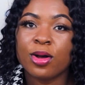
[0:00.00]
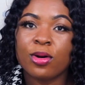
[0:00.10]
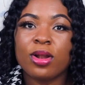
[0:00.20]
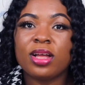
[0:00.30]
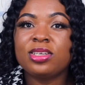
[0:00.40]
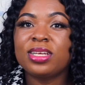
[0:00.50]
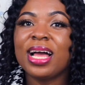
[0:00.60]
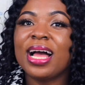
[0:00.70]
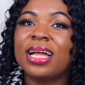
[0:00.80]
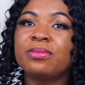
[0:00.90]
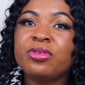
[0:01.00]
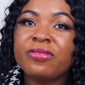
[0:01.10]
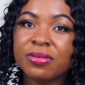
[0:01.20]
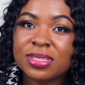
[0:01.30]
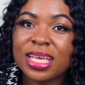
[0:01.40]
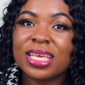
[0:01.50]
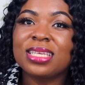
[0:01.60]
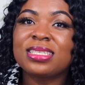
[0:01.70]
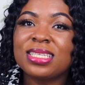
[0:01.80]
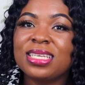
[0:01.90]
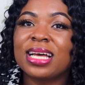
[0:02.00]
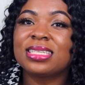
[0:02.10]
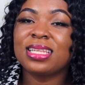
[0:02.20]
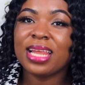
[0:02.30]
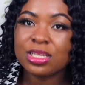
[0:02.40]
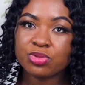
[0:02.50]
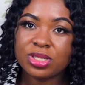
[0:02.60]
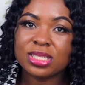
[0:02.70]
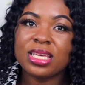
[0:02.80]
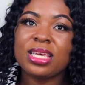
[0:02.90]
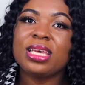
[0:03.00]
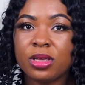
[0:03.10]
Well, on the other hand, proof of stake is seen as less risky